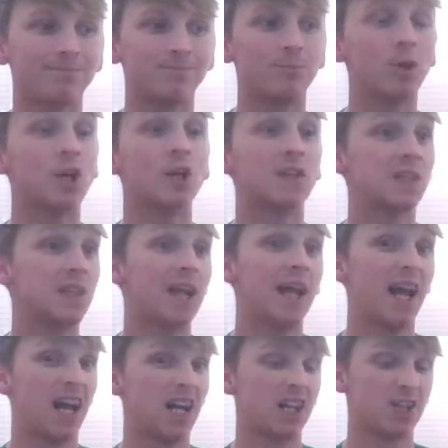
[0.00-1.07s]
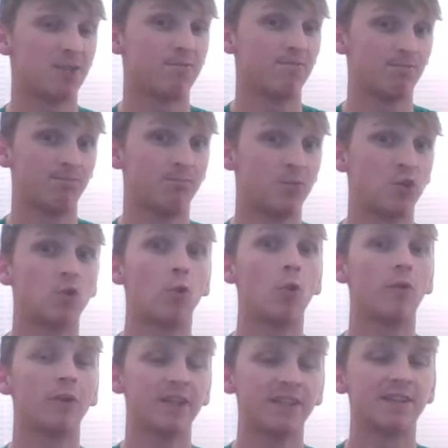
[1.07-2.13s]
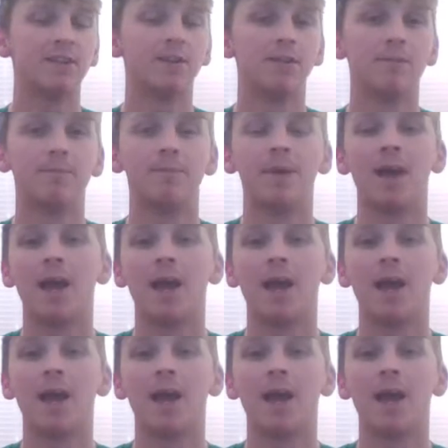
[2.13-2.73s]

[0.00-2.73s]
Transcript: because they had stories to them.